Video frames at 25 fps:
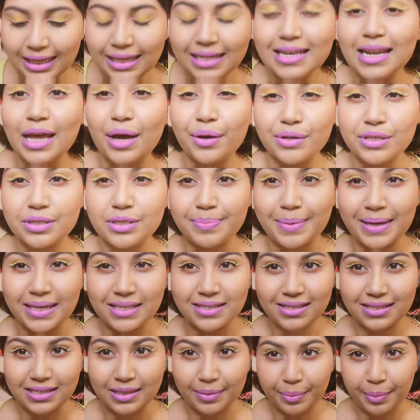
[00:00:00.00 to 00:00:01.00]
Now to spice
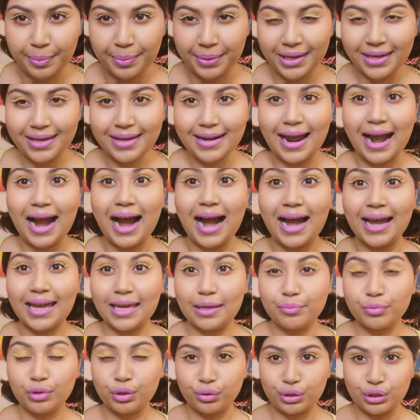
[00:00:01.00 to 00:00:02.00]
this up a bit, I
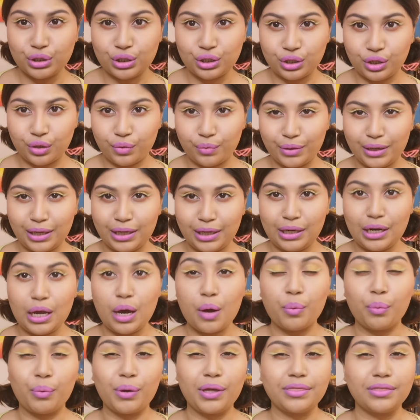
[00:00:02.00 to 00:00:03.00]
am going to go in
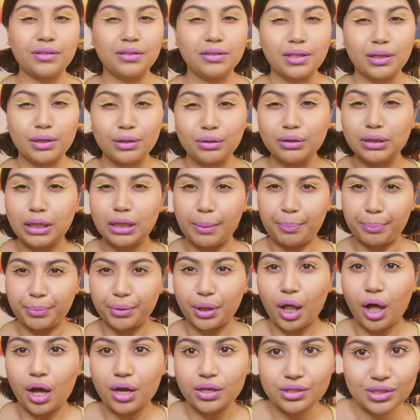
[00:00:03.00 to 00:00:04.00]
with a little lip
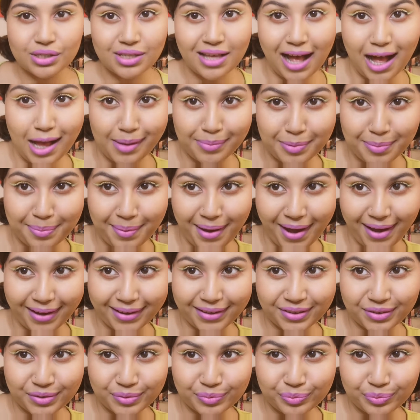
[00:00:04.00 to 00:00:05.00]
gloss. I'll be back.